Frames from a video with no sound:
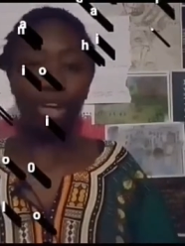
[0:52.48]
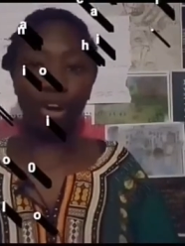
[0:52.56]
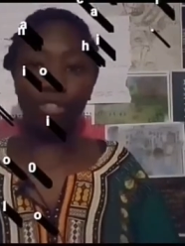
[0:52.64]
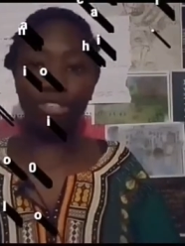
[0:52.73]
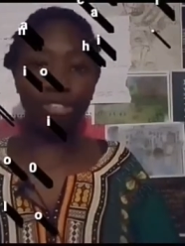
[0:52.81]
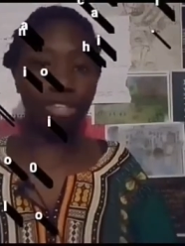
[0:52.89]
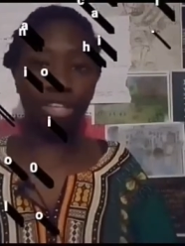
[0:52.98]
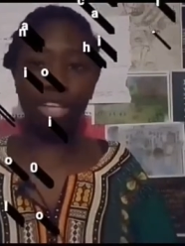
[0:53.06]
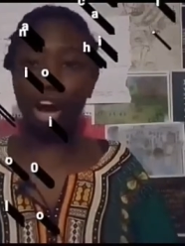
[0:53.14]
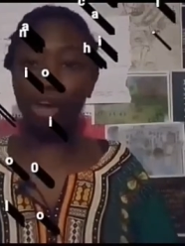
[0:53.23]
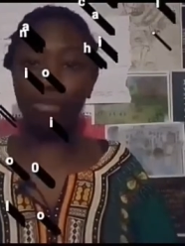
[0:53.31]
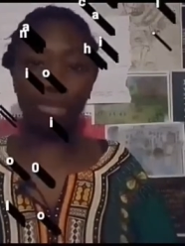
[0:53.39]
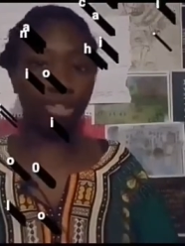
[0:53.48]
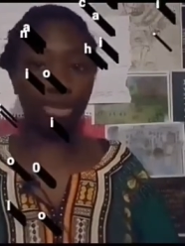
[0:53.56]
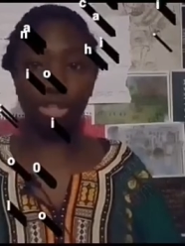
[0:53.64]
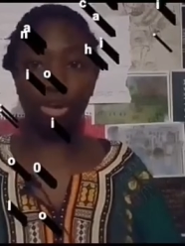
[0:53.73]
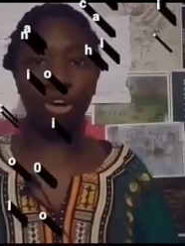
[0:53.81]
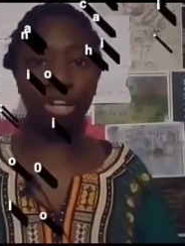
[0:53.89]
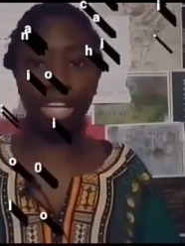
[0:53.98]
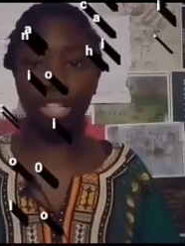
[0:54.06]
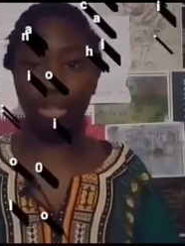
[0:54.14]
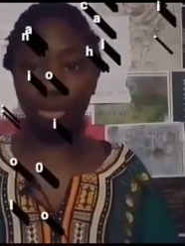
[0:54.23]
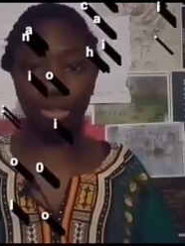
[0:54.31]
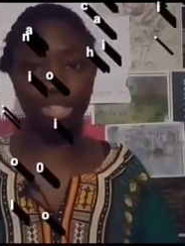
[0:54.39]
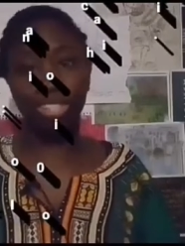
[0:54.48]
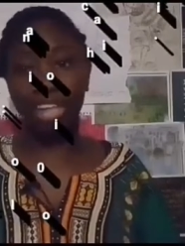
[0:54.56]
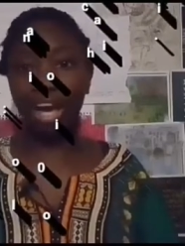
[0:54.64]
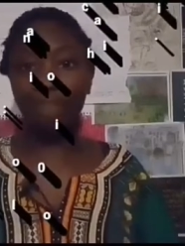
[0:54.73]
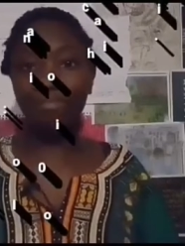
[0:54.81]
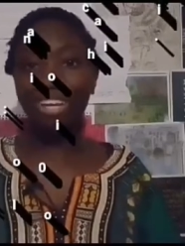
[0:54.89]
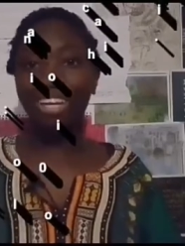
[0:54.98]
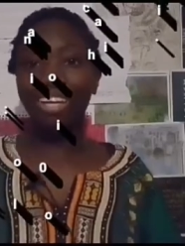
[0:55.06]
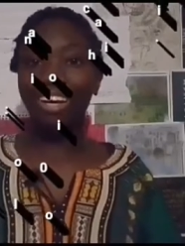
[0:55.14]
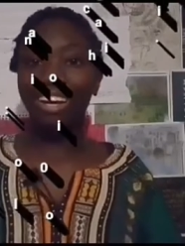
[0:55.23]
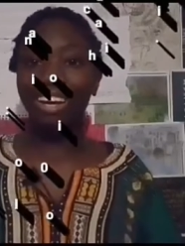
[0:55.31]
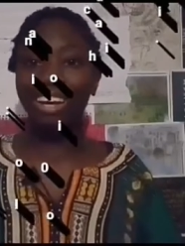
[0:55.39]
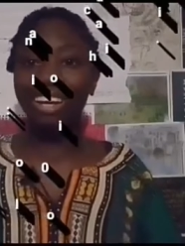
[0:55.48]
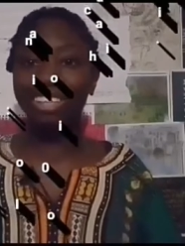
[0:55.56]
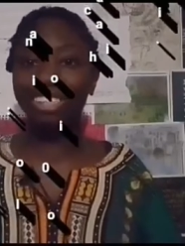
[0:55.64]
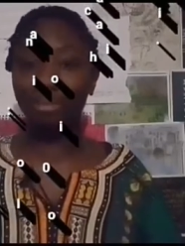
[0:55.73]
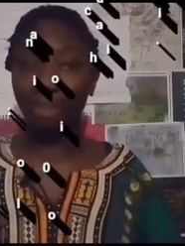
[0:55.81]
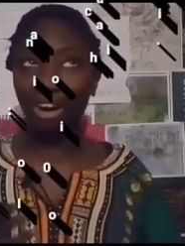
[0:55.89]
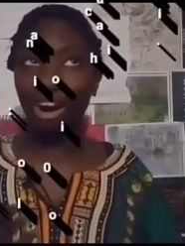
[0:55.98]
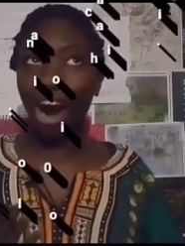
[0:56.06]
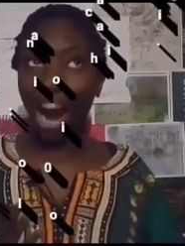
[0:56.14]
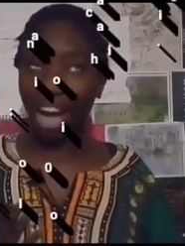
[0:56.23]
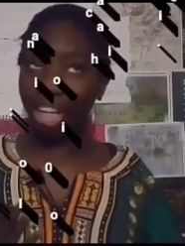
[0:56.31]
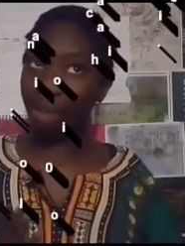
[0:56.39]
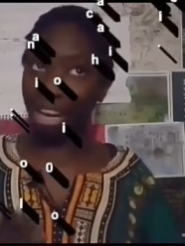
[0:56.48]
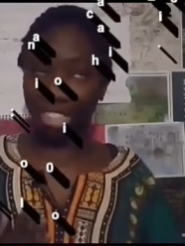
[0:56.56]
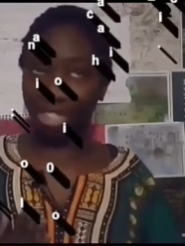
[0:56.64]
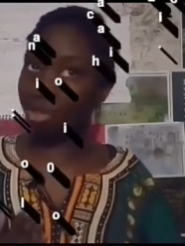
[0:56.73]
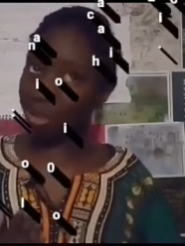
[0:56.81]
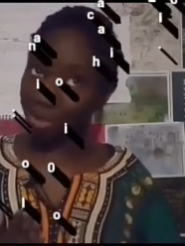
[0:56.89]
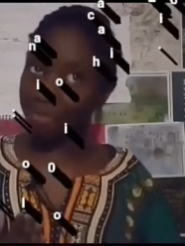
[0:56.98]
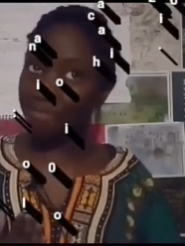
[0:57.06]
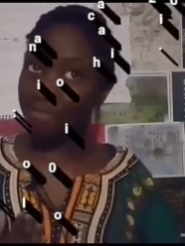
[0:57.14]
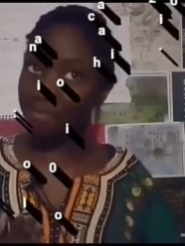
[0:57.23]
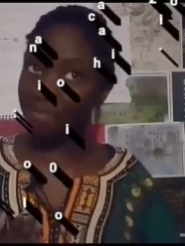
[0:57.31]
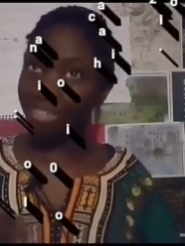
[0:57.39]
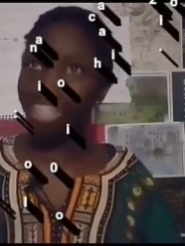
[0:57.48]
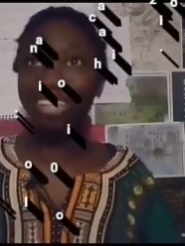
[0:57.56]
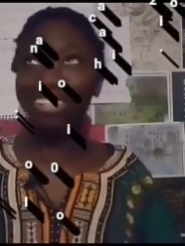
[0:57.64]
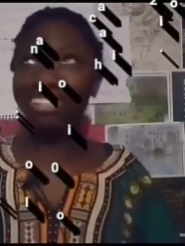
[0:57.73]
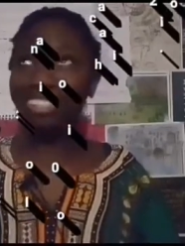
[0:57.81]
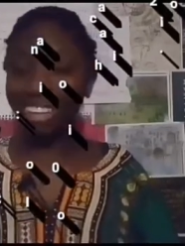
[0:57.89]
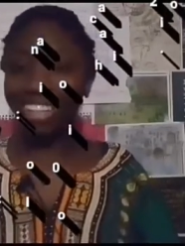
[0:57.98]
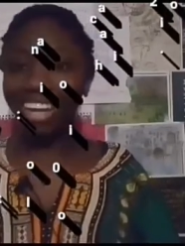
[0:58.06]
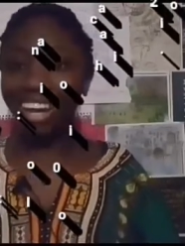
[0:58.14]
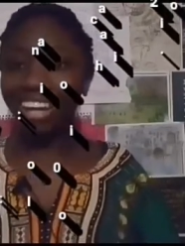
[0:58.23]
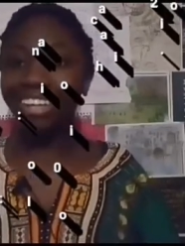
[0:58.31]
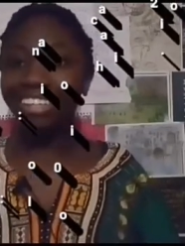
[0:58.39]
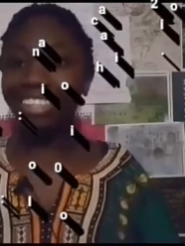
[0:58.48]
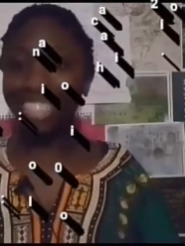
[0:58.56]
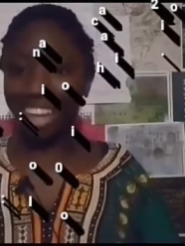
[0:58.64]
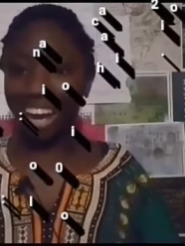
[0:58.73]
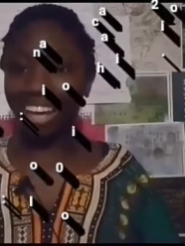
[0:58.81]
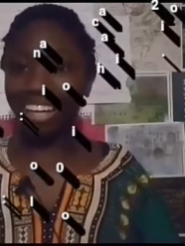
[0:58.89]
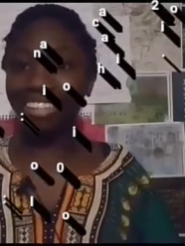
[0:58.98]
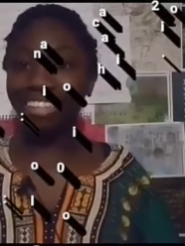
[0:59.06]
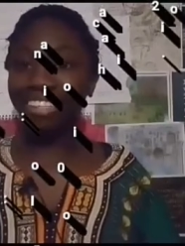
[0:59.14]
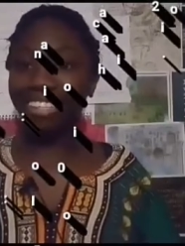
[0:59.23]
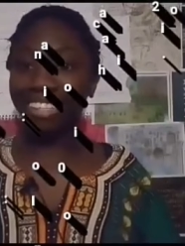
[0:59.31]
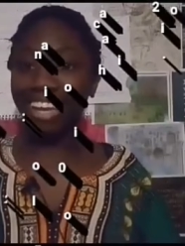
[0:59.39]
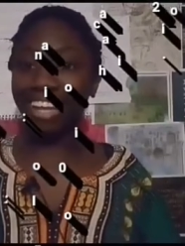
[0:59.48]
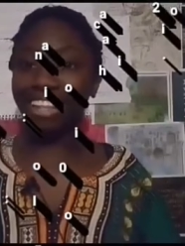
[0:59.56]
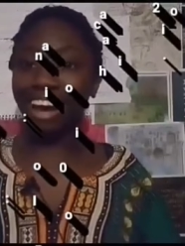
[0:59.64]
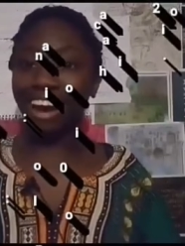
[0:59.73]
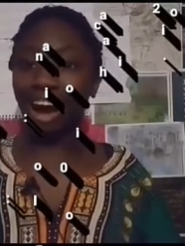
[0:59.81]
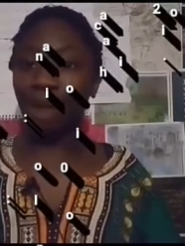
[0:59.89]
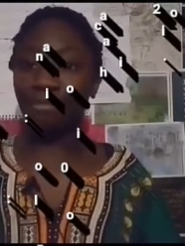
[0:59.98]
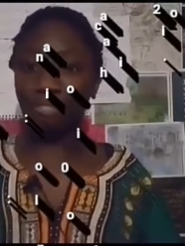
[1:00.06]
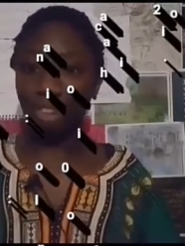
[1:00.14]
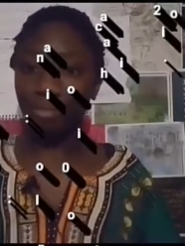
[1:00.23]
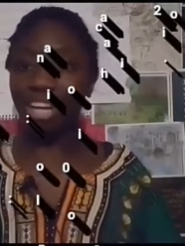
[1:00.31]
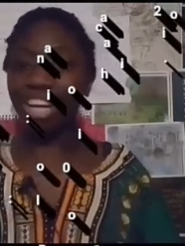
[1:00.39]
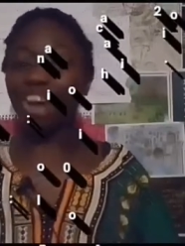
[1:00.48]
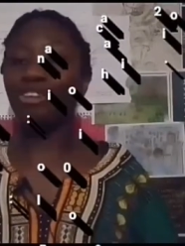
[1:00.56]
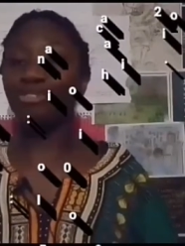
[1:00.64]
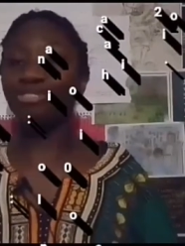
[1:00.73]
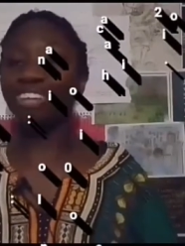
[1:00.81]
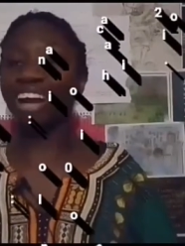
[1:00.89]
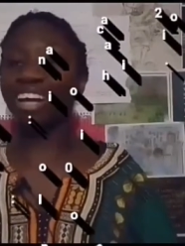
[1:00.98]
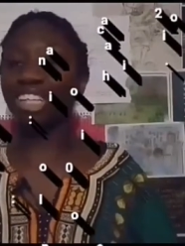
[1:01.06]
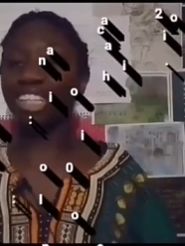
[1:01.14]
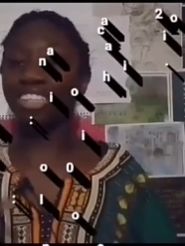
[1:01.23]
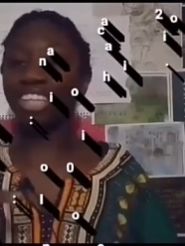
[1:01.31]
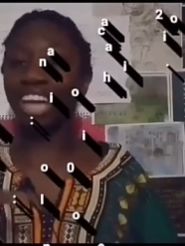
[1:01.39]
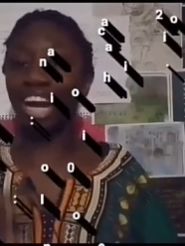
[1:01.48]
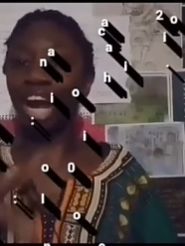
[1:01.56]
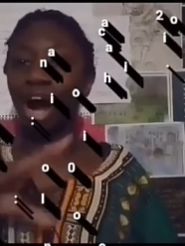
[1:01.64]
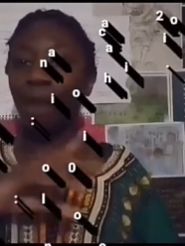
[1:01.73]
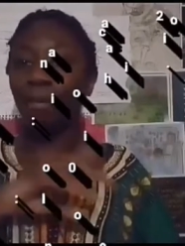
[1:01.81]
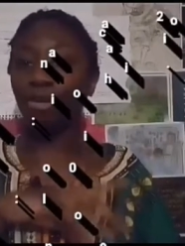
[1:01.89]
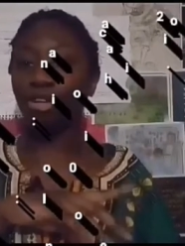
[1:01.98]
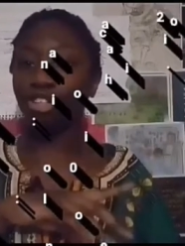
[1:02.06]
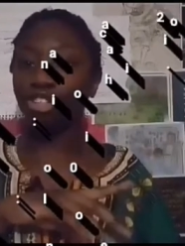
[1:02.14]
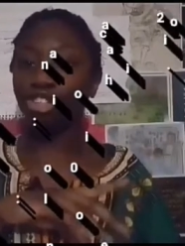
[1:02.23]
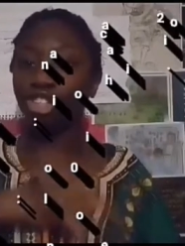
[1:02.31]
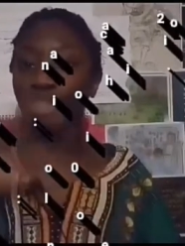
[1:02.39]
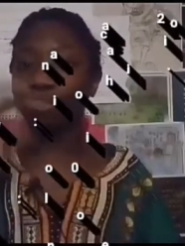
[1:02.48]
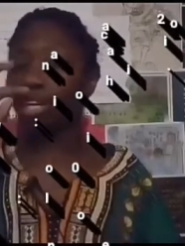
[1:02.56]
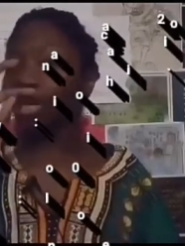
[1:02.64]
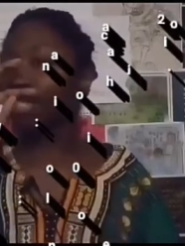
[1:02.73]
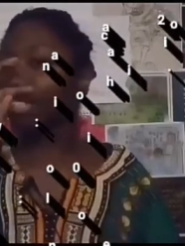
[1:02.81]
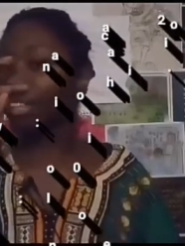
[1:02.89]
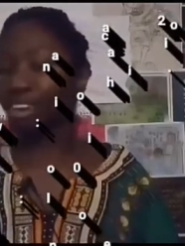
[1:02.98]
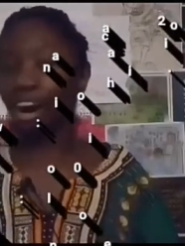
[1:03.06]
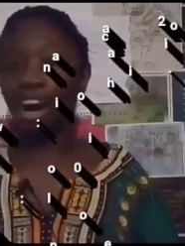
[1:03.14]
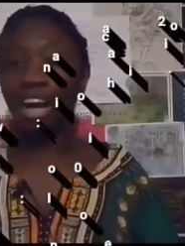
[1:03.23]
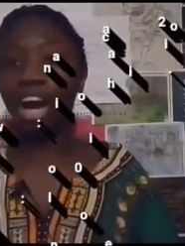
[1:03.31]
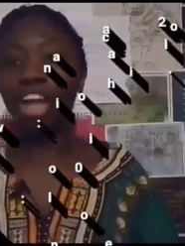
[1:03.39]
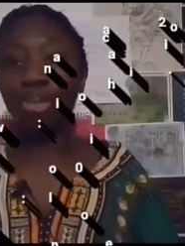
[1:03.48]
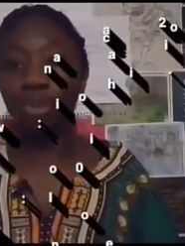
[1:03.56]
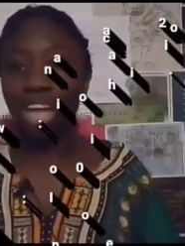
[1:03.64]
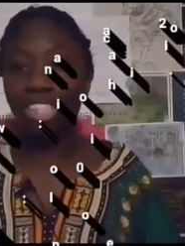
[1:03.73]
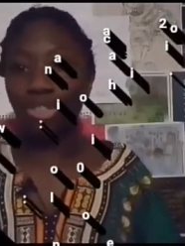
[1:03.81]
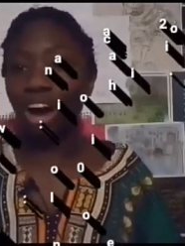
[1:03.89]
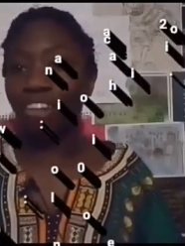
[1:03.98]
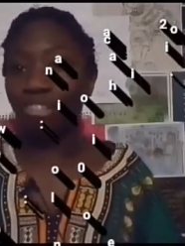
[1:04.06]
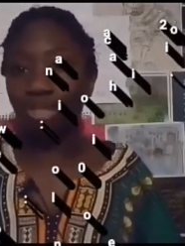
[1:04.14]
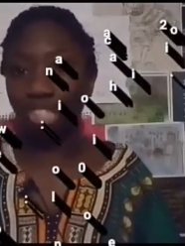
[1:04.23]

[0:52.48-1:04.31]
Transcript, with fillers: obviously, I hope you enjoyed the holidays all the same. Tomorrow, I go back to school. Sunday, today, is the day that I'm filming. Hopefully, I could get it up on YouTube tonight. Otherwise, it will have to